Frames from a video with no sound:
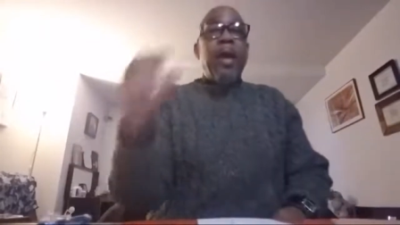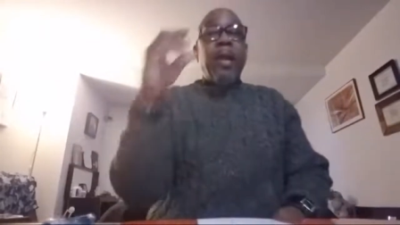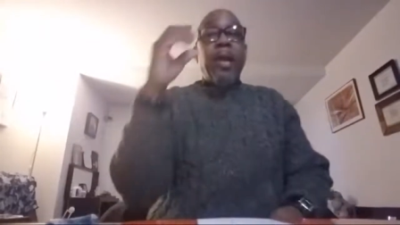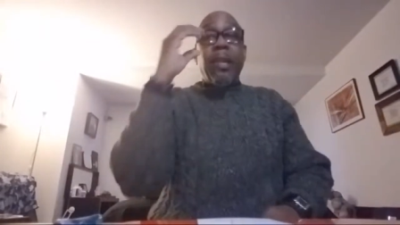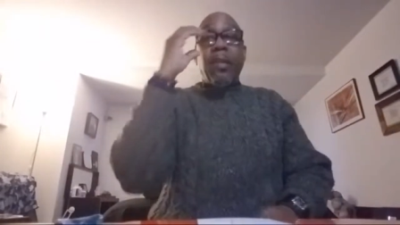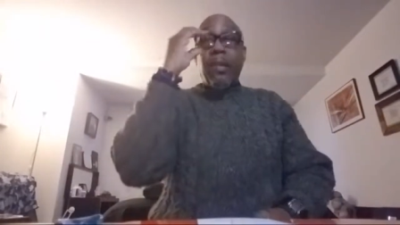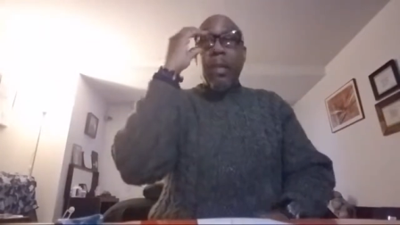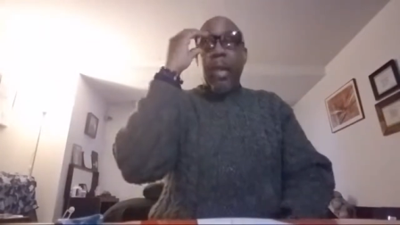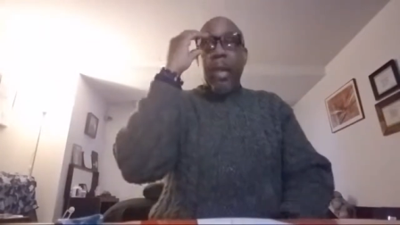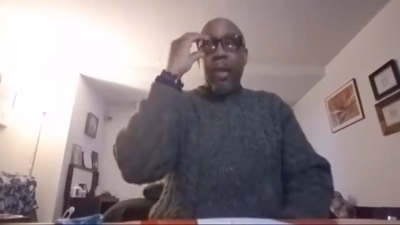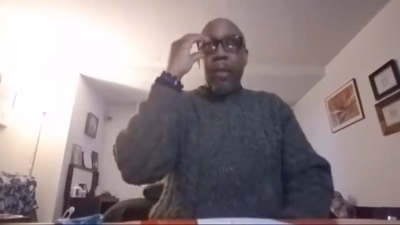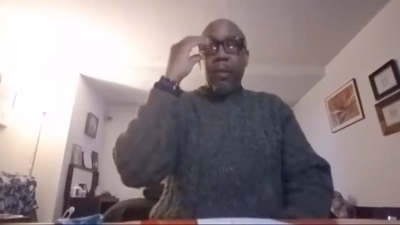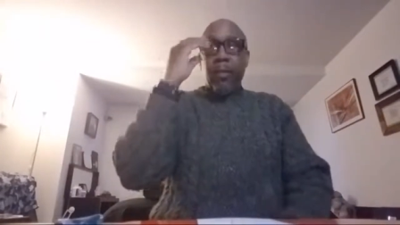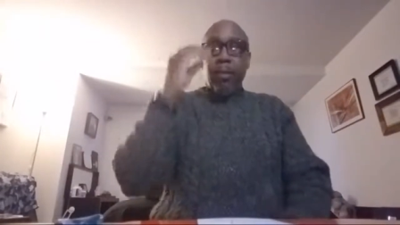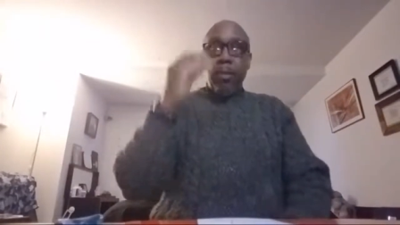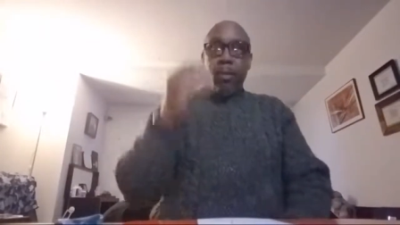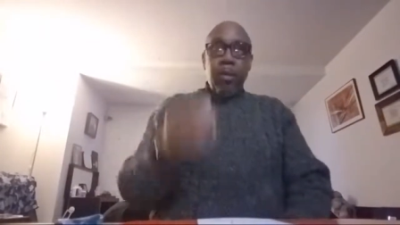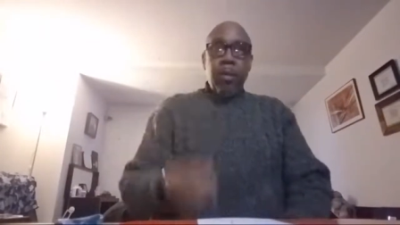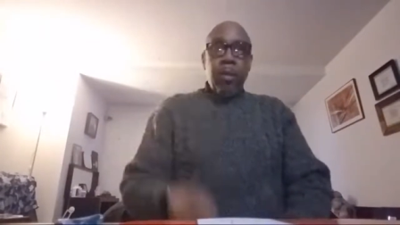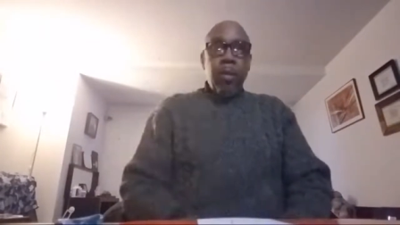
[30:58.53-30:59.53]
like that.
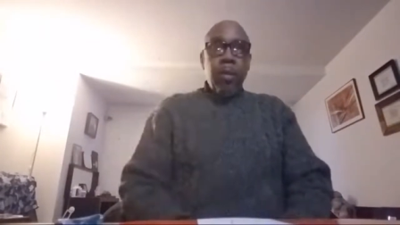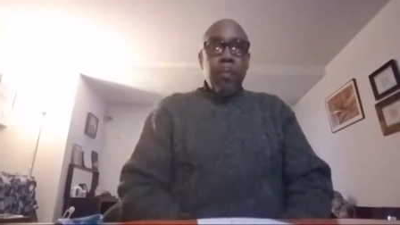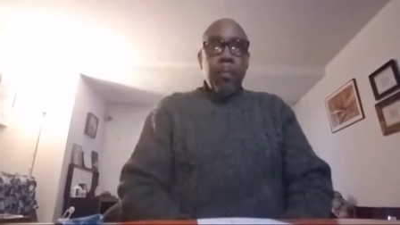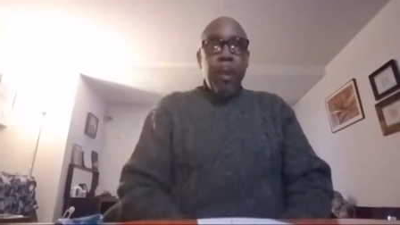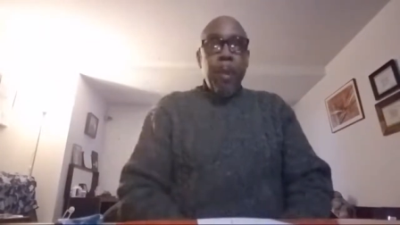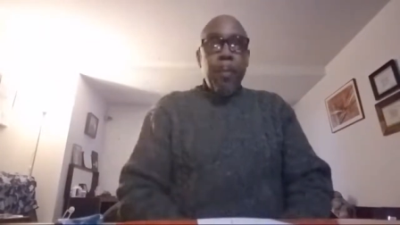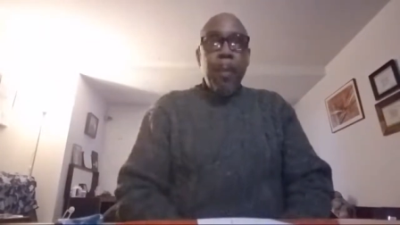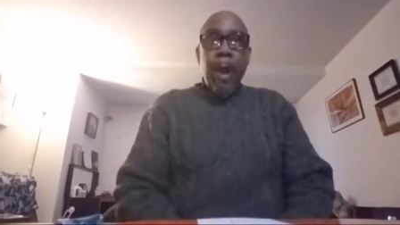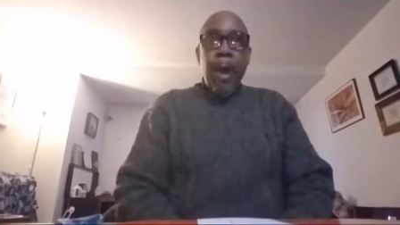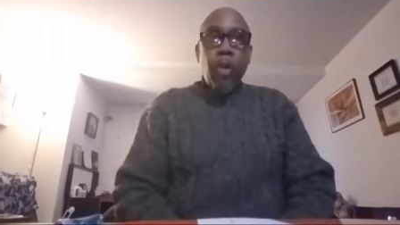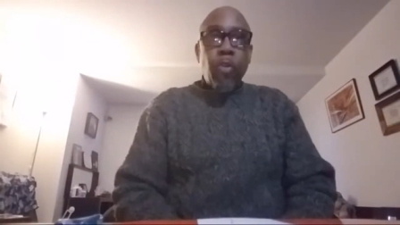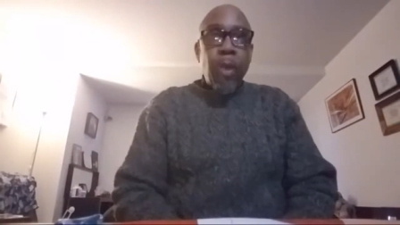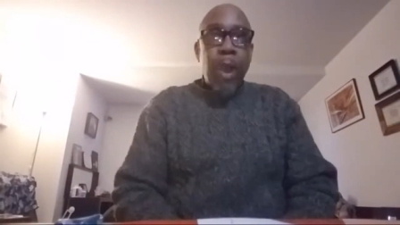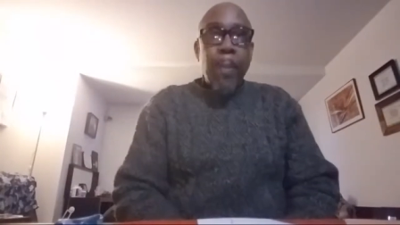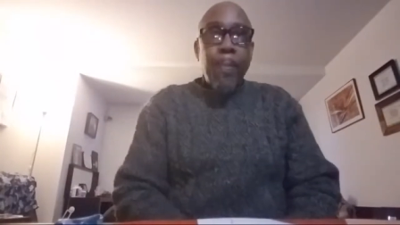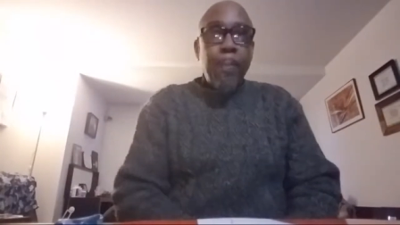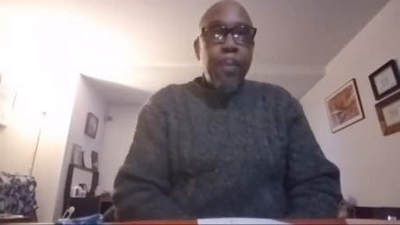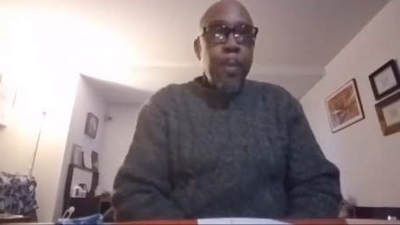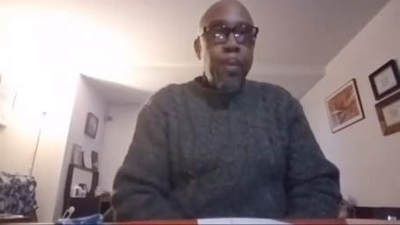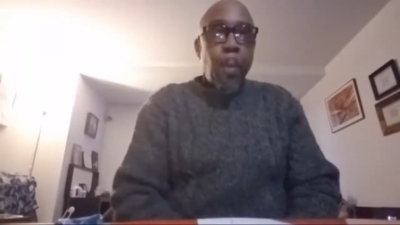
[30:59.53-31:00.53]
PayPal
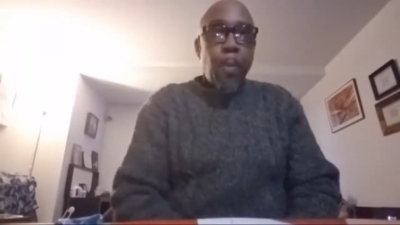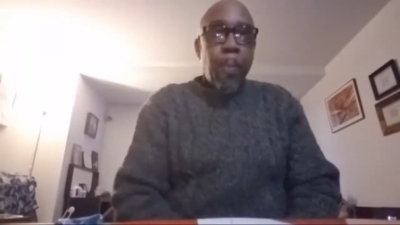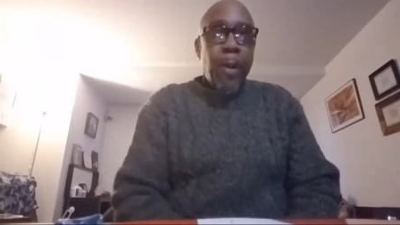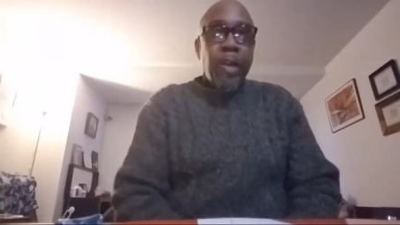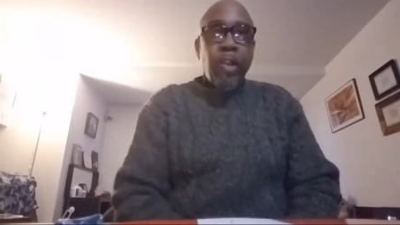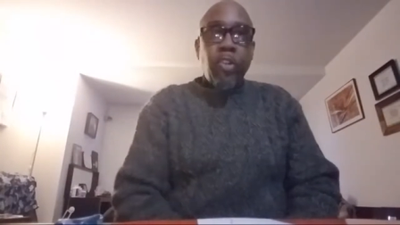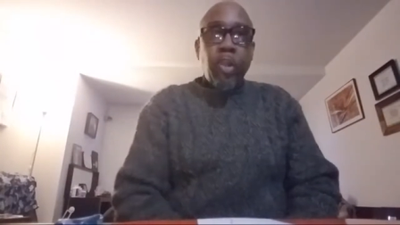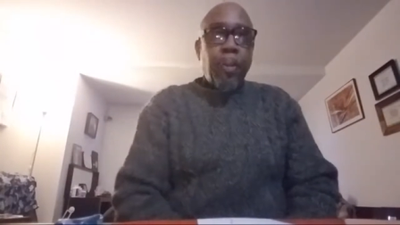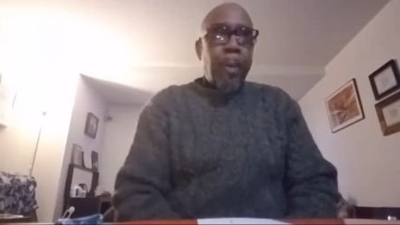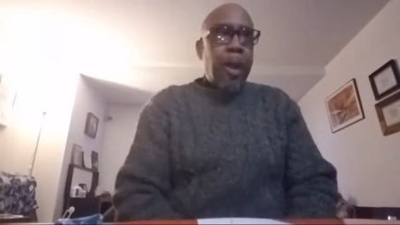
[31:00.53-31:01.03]
grabbing people money, talking